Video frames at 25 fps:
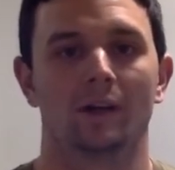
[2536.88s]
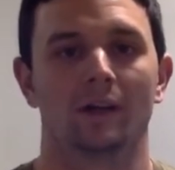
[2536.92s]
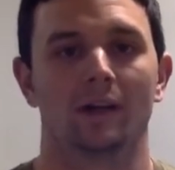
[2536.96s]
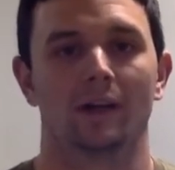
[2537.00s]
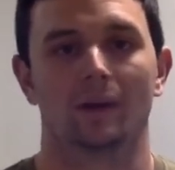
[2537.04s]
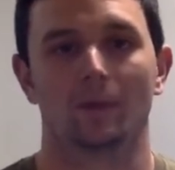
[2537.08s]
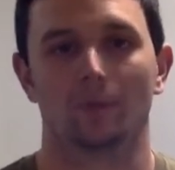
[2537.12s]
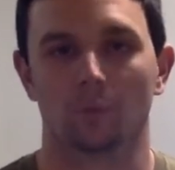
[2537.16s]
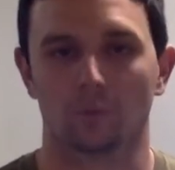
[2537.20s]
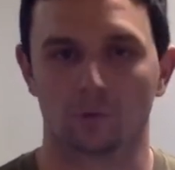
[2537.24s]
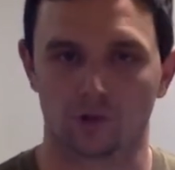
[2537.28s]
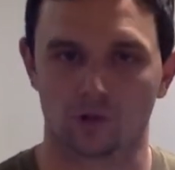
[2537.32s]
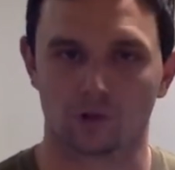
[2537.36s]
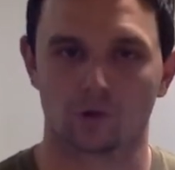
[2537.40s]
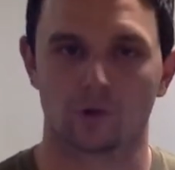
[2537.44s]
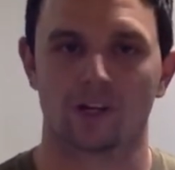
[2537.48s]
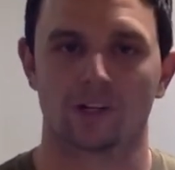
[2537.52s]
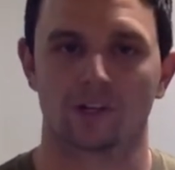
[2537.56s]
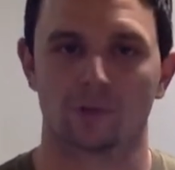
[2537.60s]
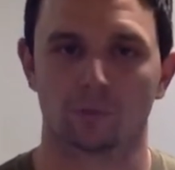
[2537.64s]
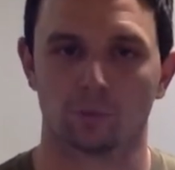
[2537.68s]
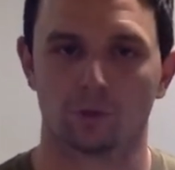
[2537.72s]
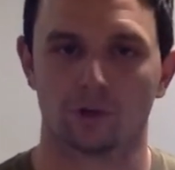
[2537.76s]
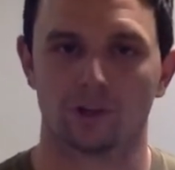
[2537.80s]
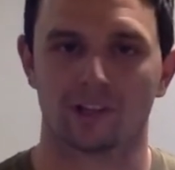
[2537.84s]
Okay, when we're
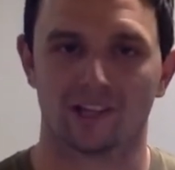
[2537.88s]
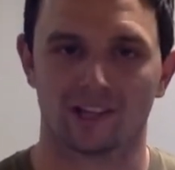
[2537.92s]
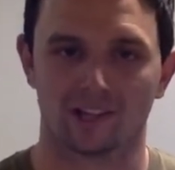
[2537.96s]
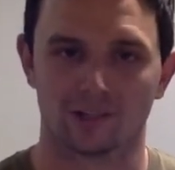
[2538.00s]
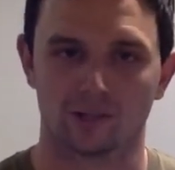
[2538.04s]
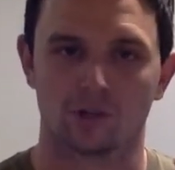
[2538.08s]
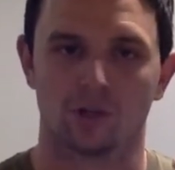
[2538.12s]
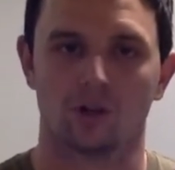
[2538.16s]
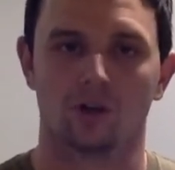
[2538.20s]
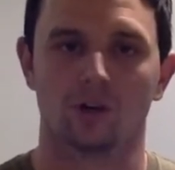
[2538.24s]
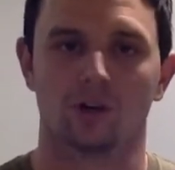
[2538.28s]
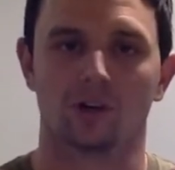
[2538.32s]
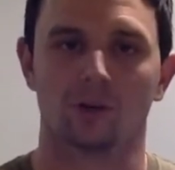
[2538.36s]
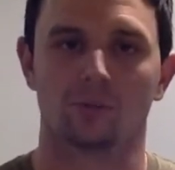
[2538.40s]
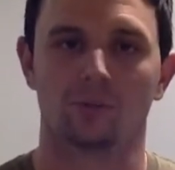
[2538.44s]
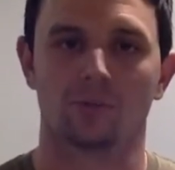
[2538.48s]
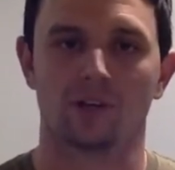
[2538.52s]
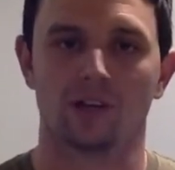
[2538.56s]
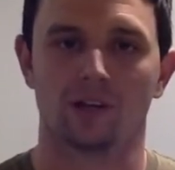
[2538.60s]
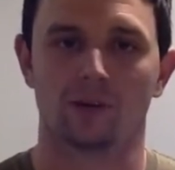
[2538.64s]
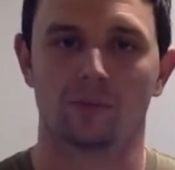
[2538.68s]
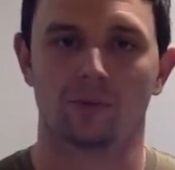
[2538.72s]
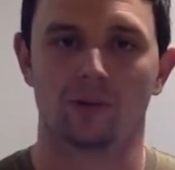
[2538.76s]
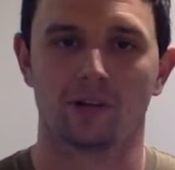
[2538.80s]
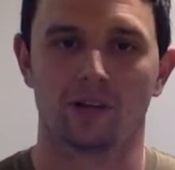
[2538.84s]
stress breathing, it's all going to
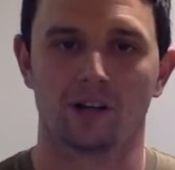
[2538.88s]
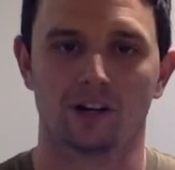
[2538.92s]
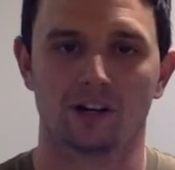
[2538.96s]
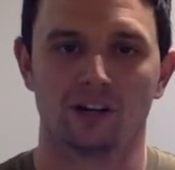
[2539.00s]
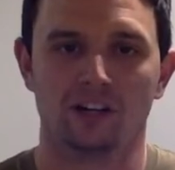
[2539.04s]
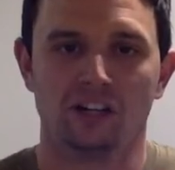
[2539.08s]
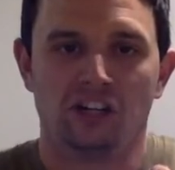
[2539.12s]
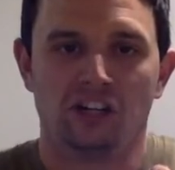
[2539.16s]
be up here.